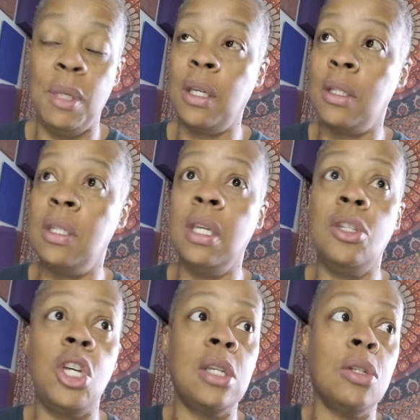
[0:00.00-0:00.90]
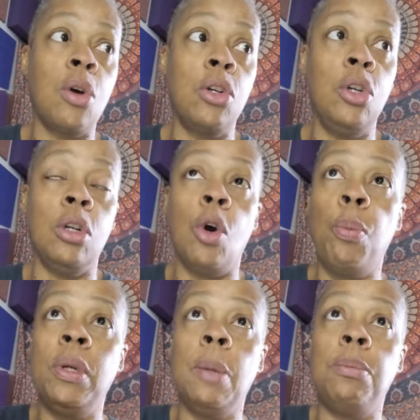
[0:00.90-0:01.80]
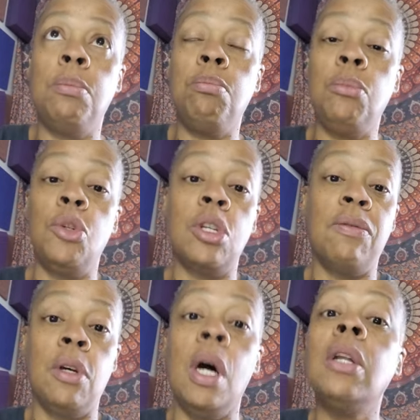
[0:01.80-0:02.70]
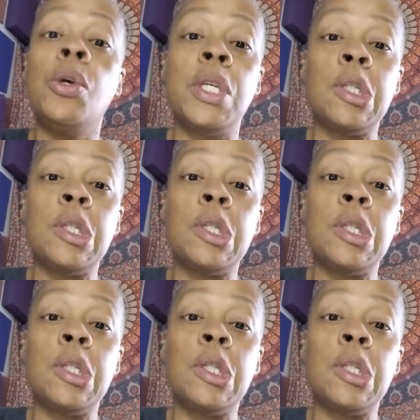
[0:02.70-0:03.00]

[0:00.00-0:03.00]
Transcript: Because then chances are you're going to open up yourself to other